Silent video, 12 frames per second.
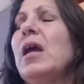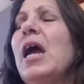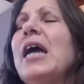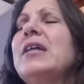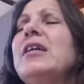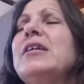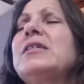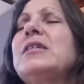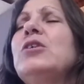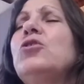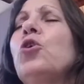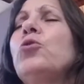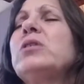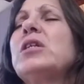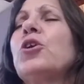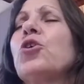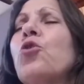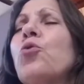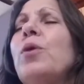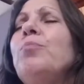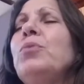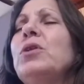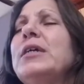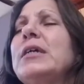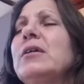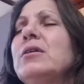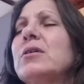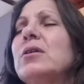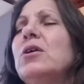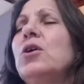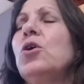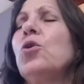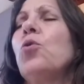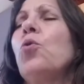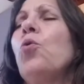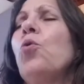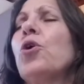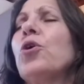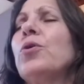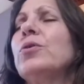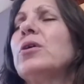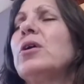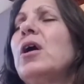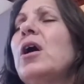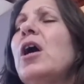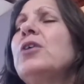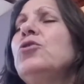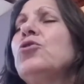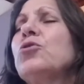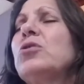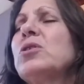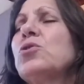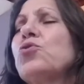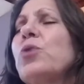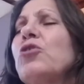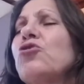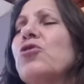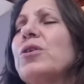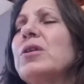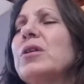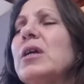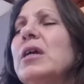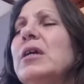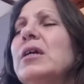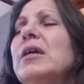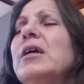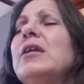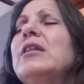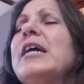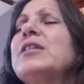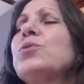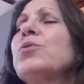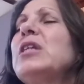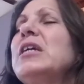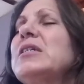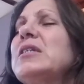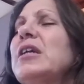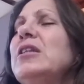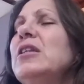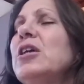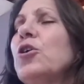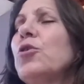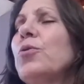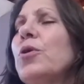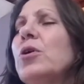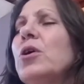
And they see those that are crumbling or under destruction. That's where they send their